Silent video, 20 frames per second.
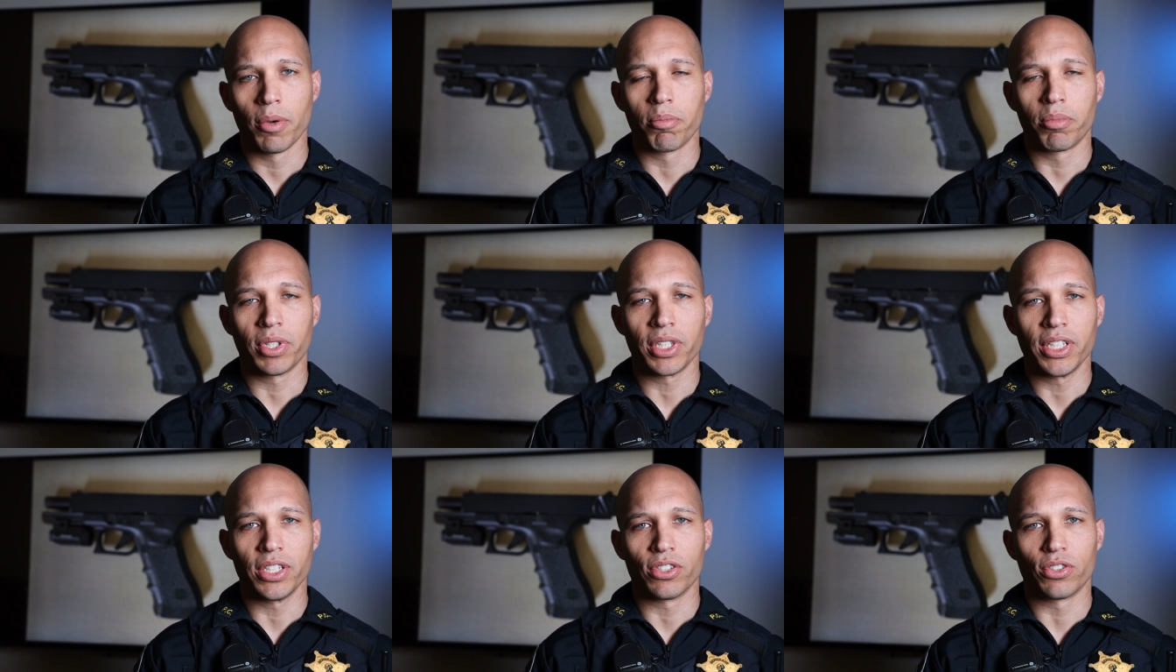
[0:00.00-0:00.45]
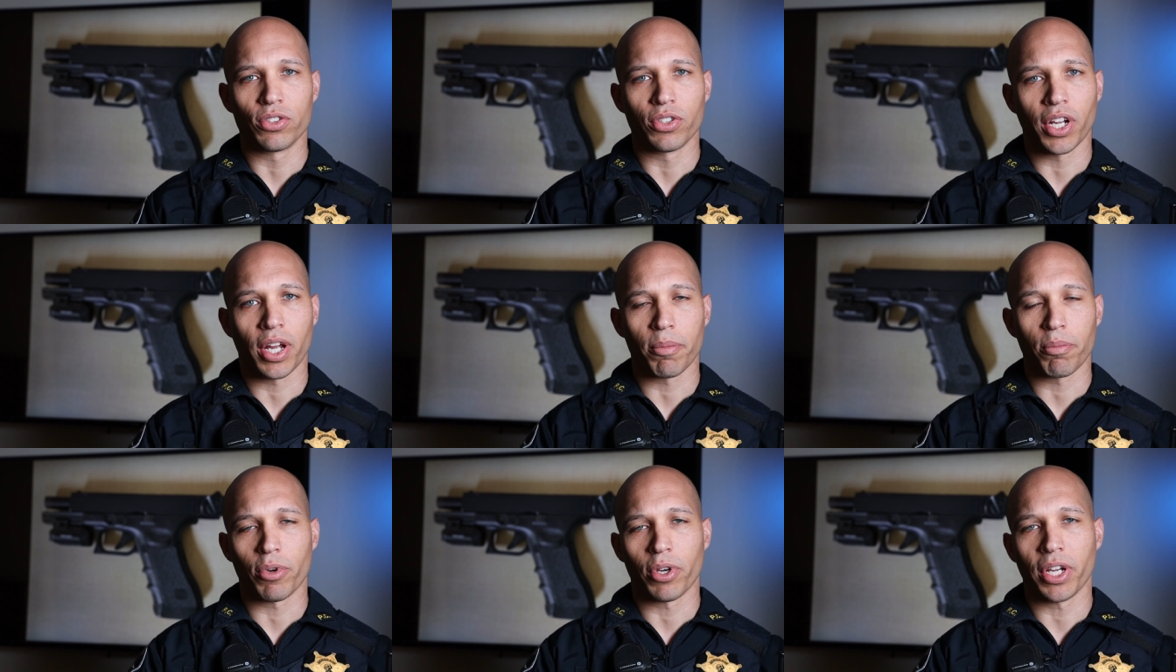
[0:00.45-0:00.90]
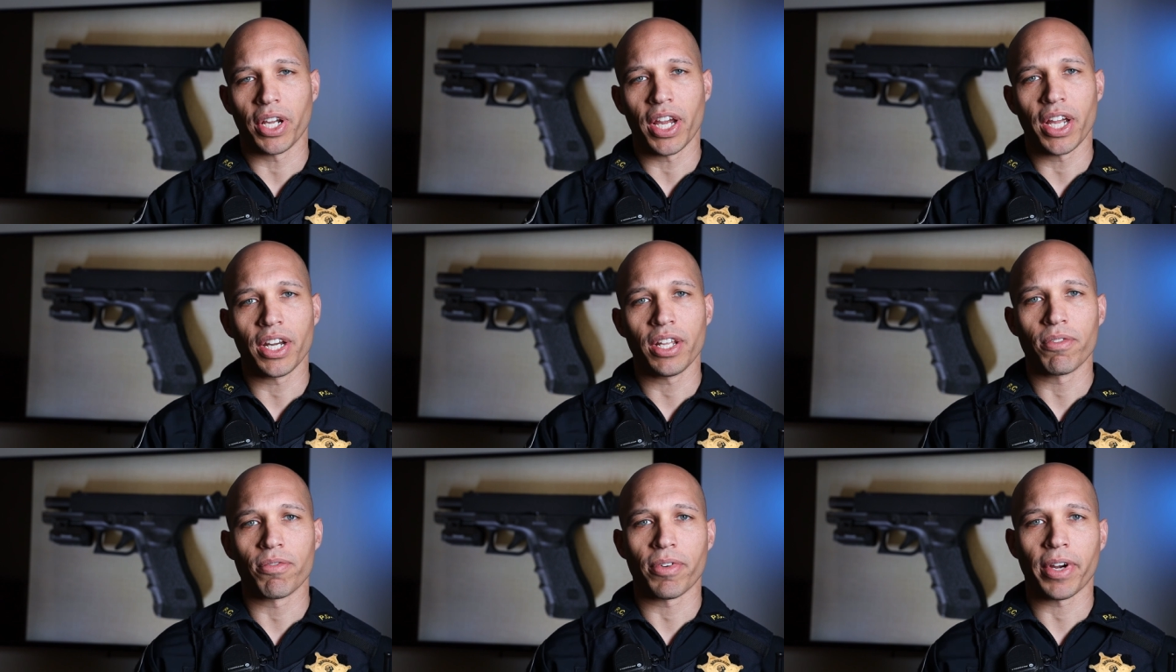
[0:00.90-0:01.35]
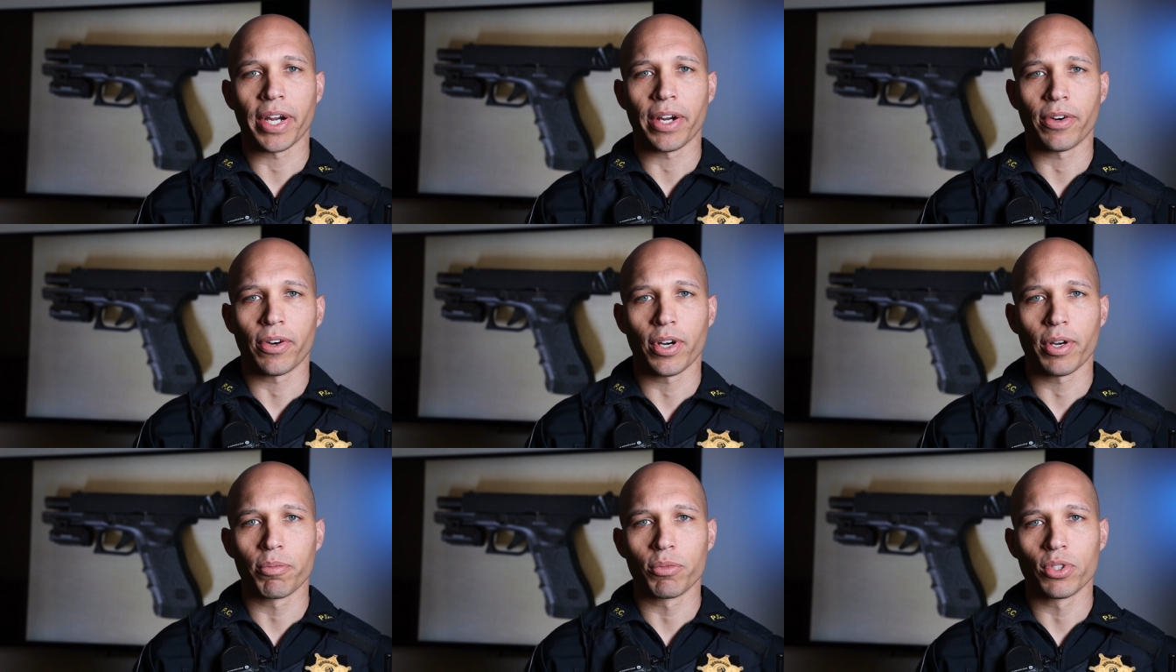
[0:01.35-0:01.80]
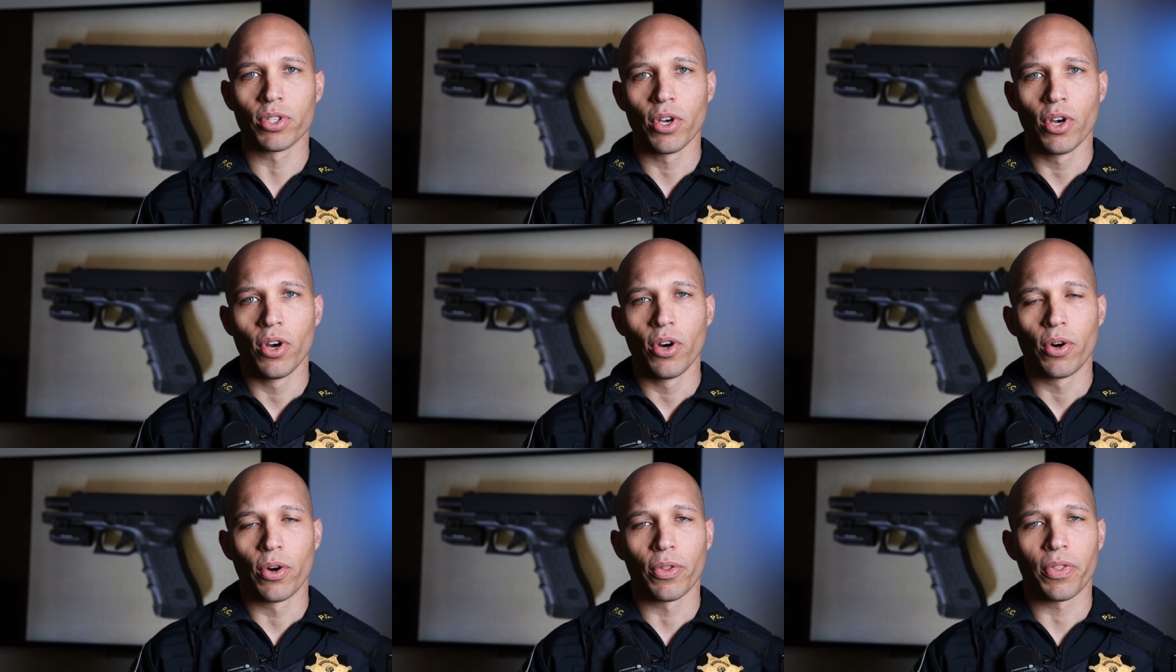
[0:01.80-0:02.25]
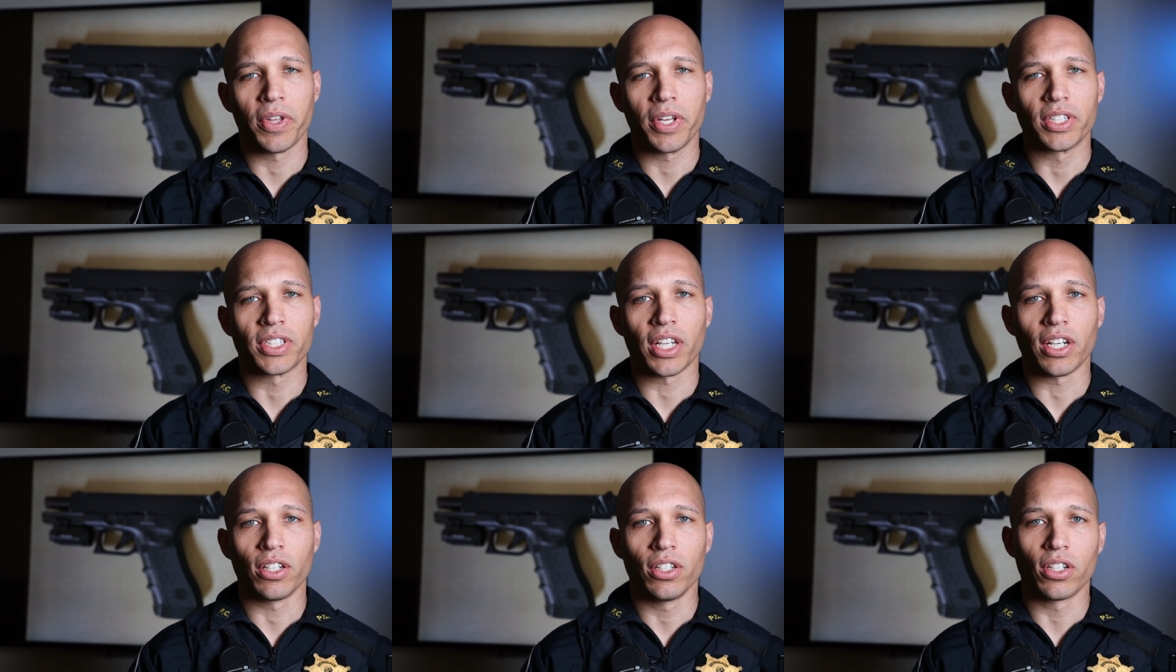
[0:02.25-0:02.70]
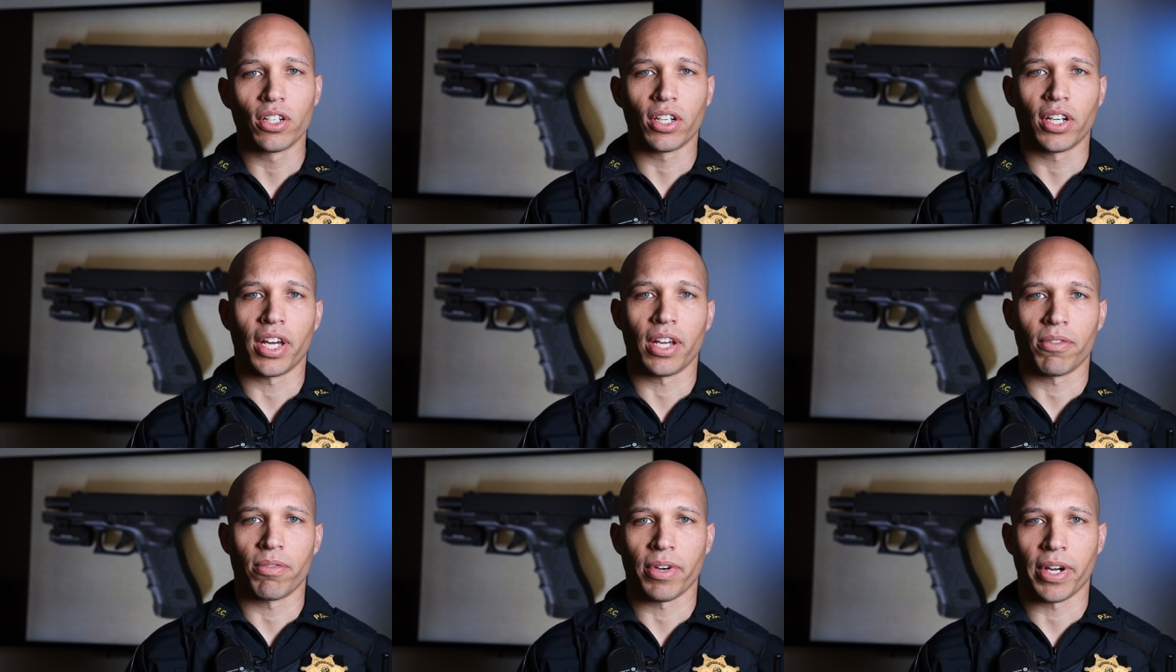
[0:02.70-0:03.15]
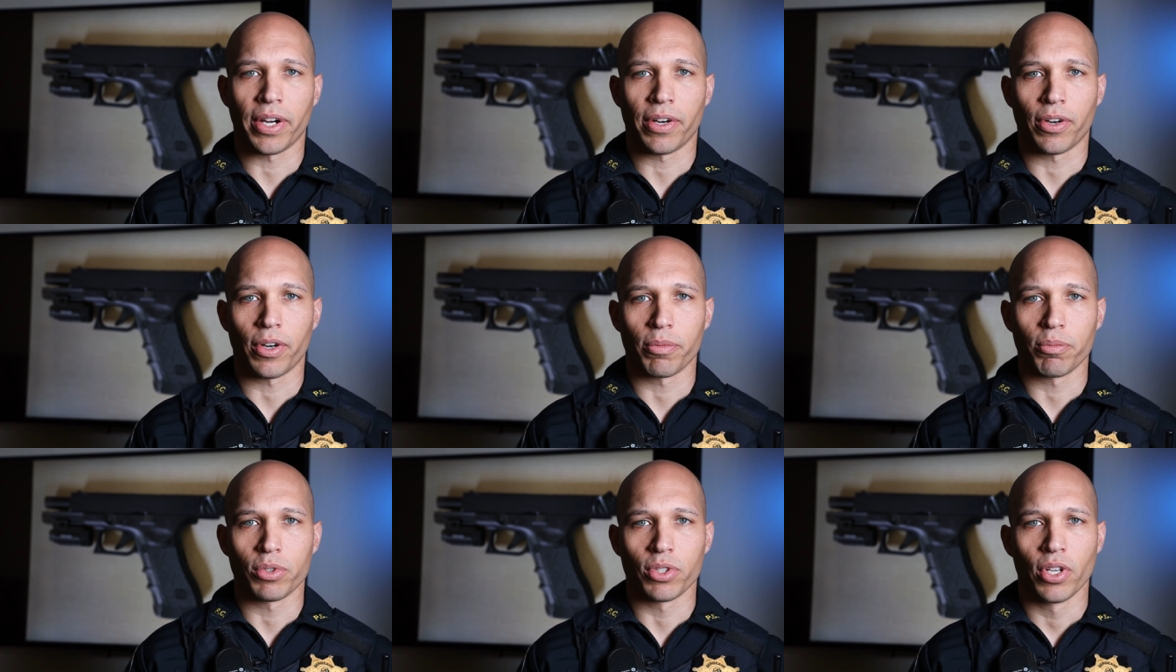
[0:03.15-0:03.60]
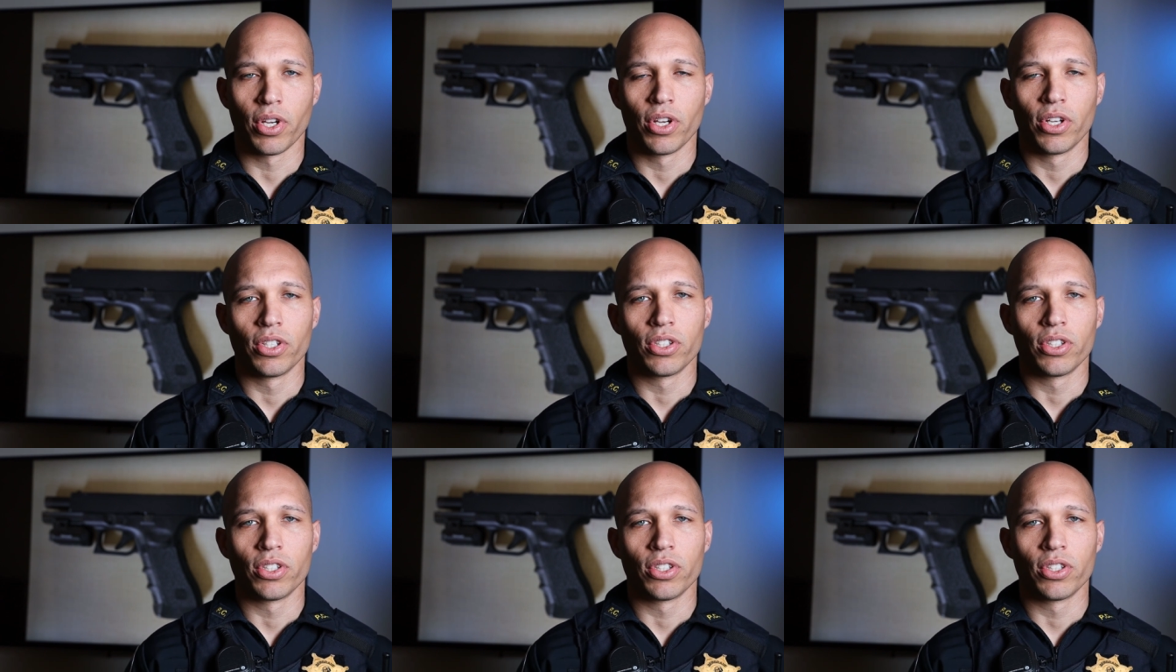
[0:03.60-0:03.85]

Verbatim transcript: Please do not bring any firearms or things that look like firearms